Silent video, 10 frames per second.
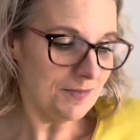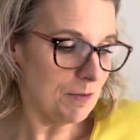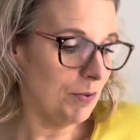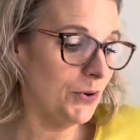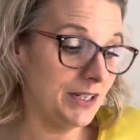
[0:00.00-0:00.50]

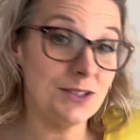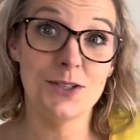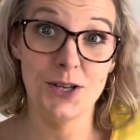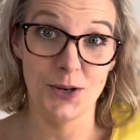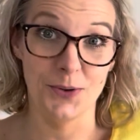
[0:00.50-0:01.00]
Point
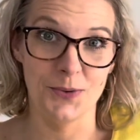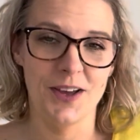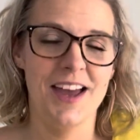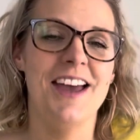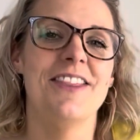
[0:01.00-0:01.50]
2,
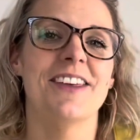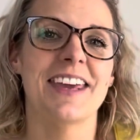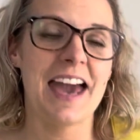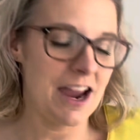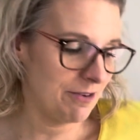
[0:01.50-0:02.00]
the
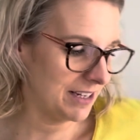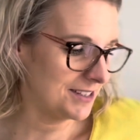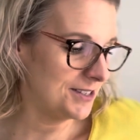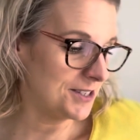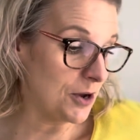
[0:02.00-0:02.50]

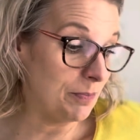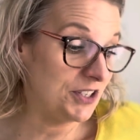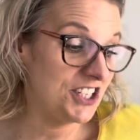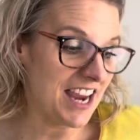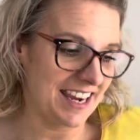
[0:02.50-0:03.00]
character's
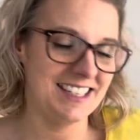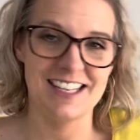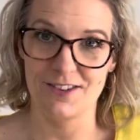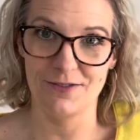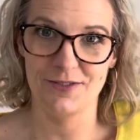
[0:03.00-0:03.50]
objective